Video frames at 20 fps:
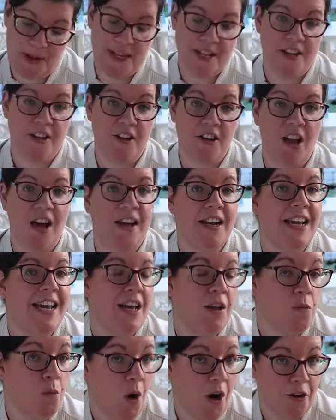Pina colada
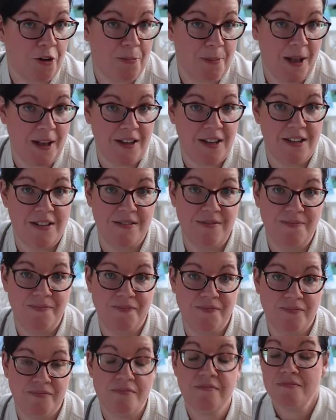and watermelon.
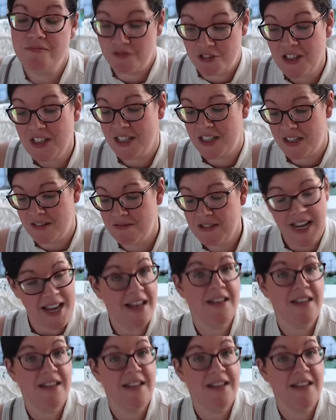Ooh, is it really good? good?